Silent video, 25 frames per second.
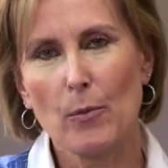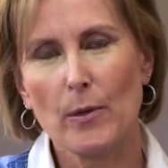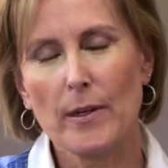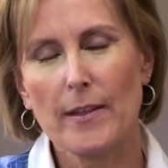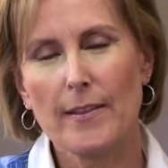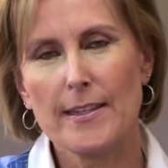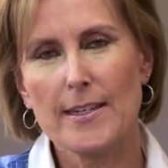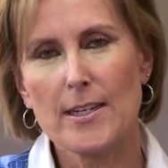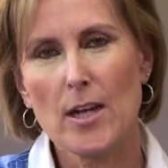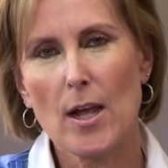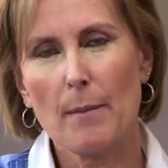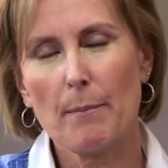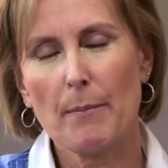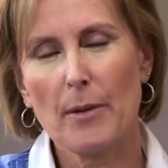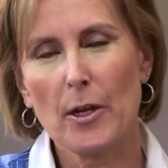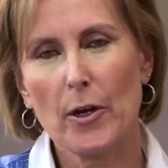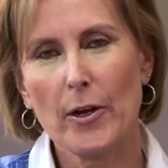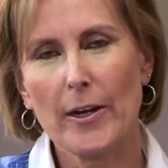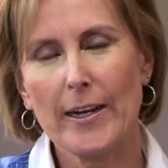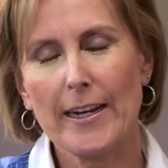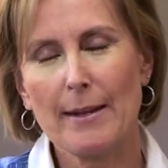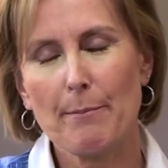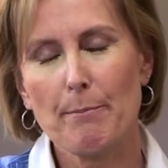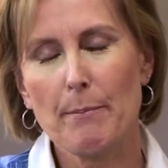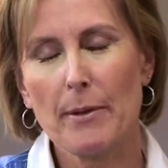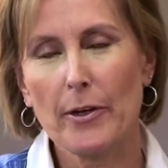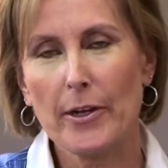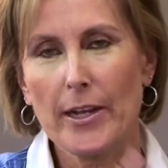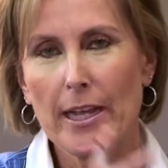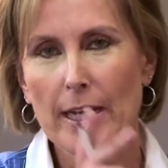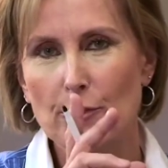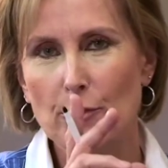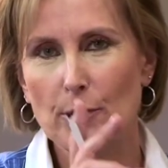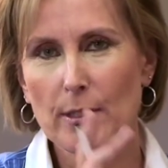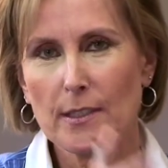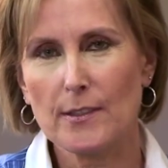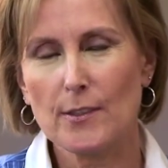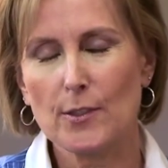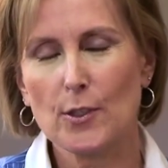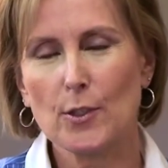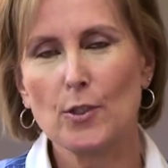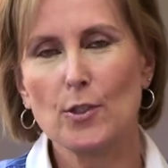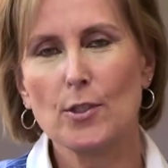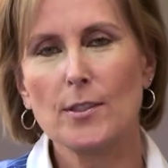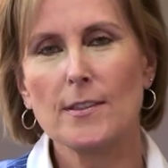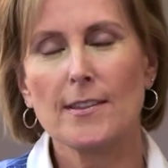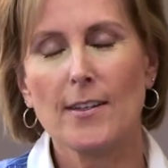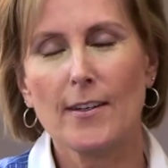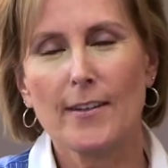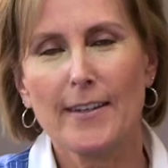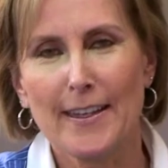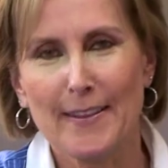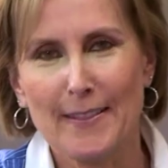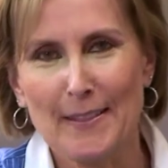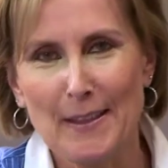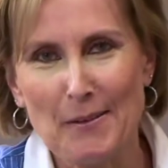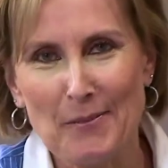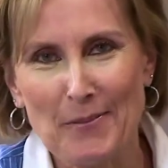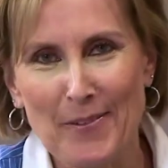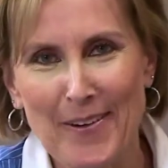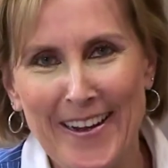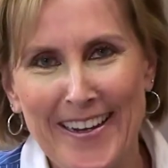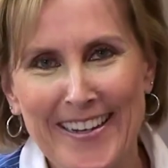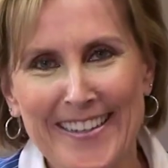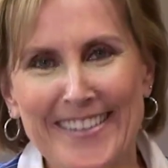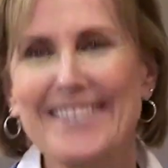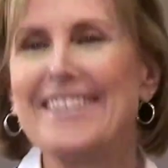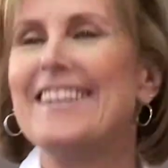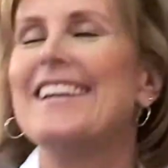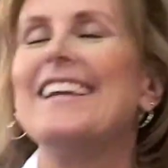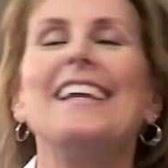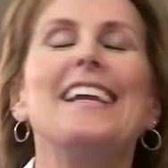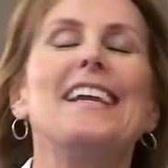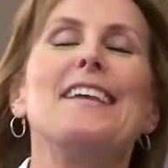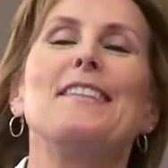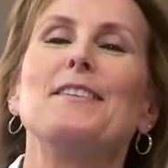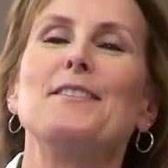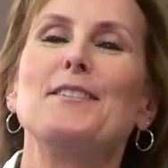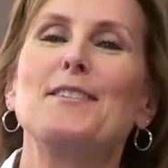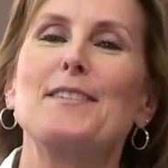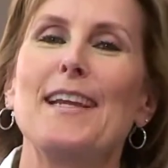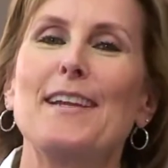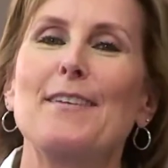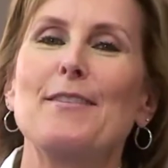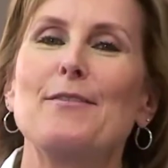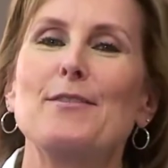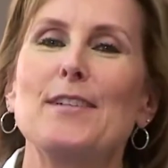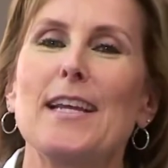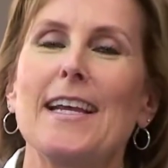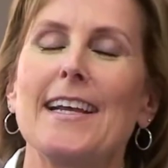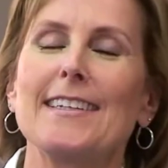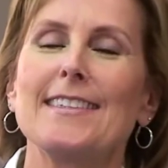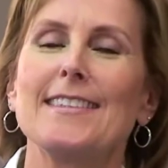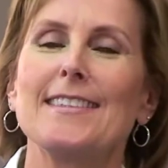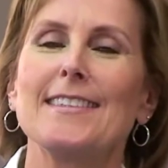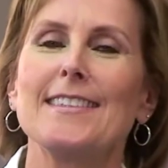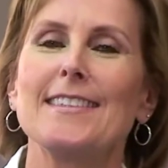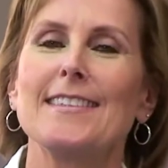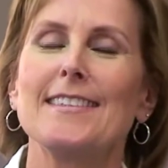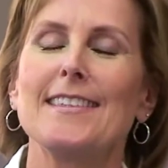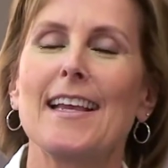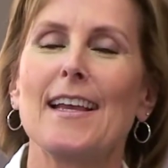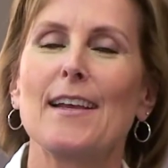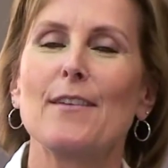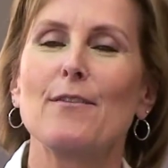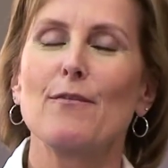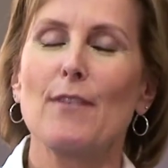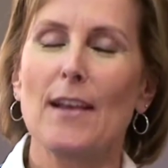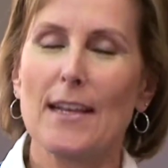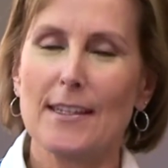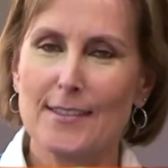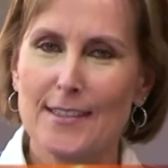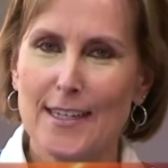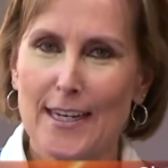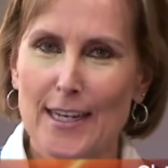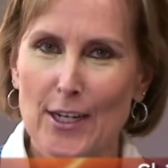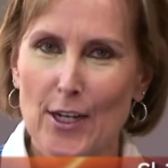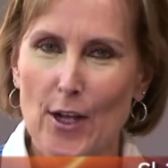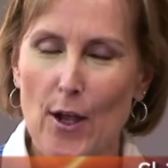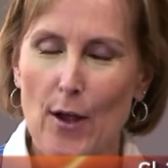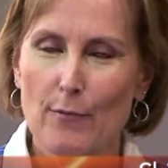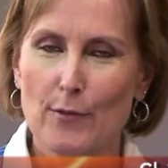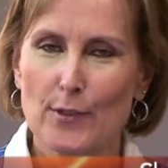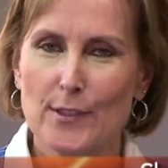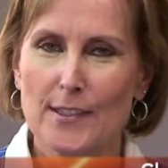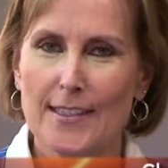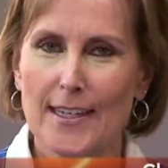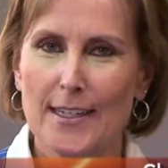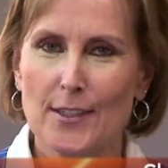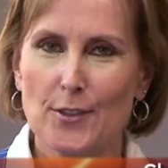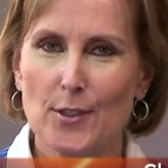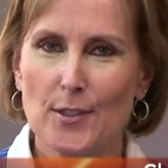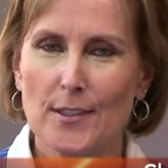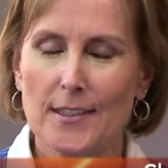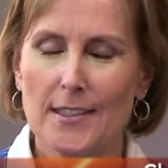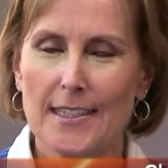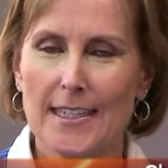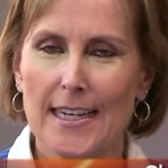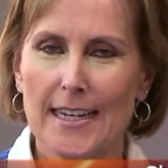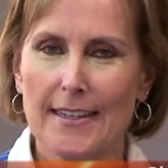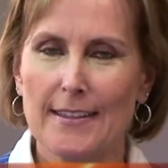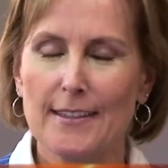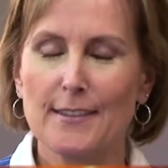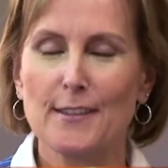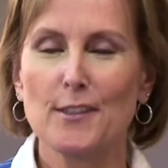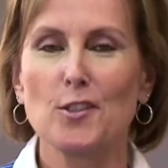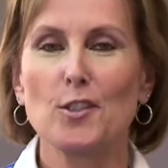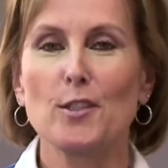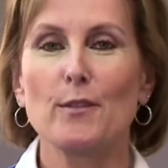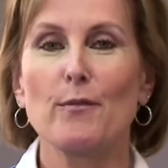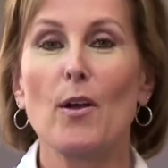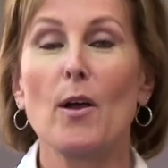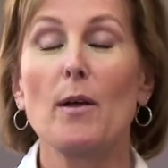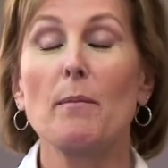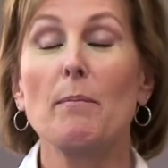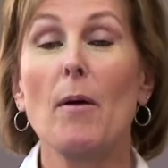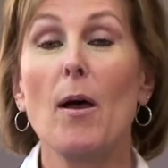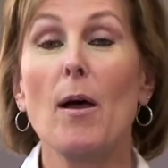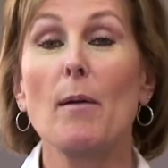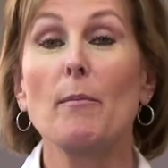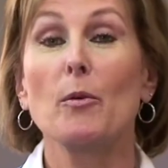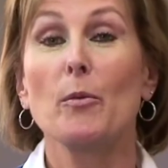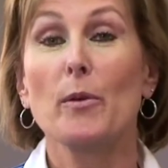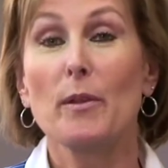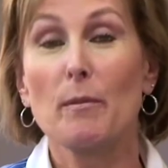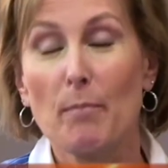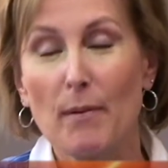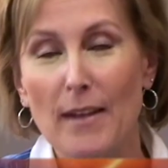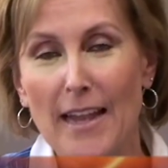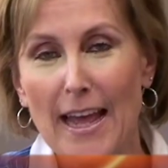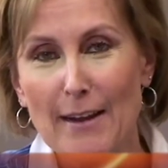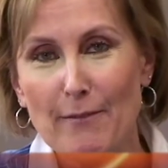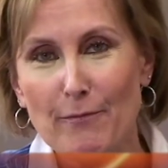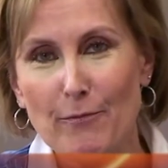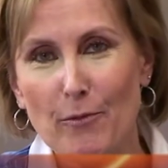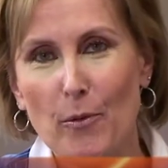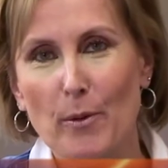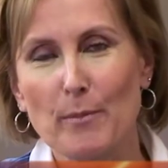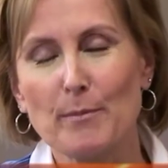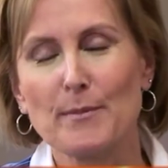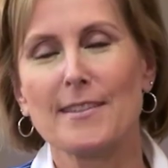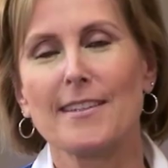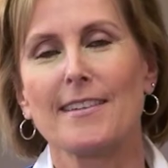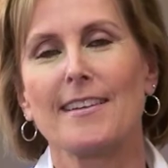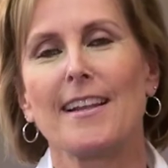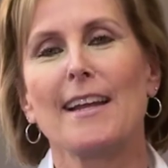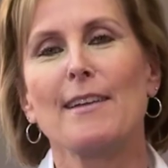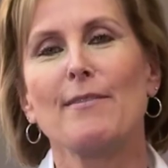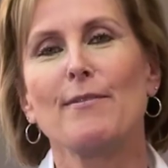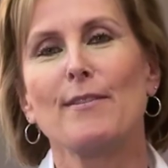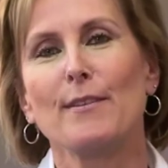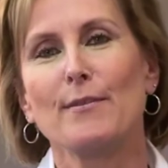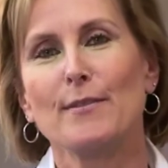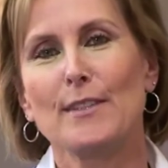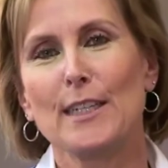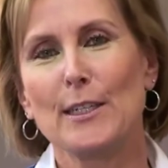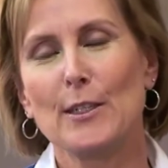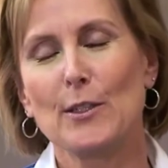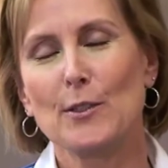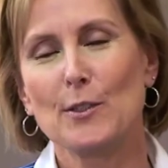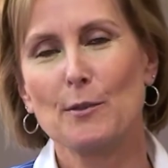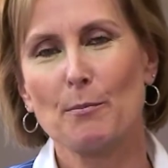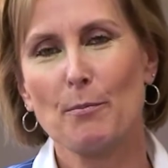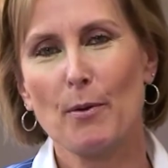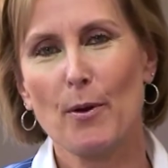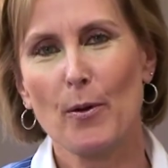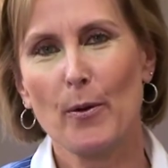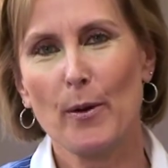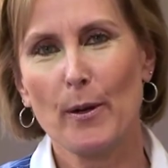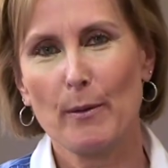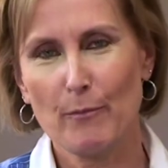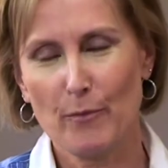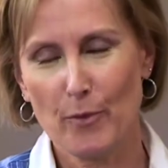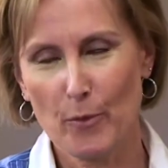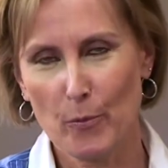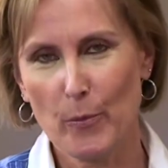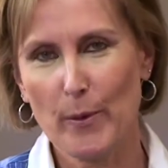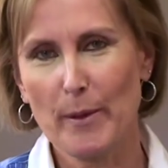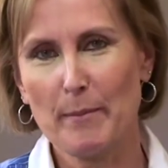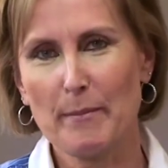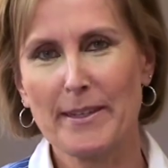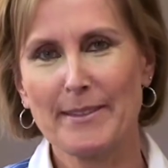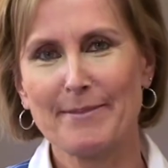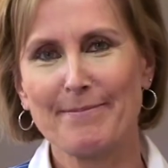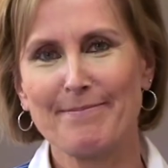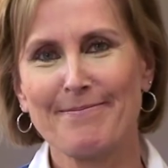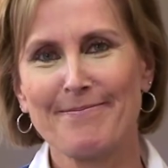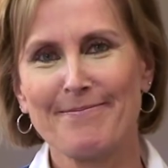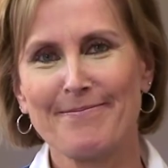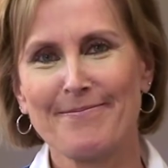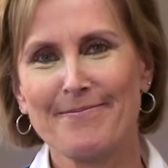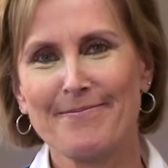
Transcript: one of the top bariatric surgeons, I'll get that right, in the state of Texas, and fascinating conversation today. This is Siobhan Palmer with Platforms, the life-lifting news program for women.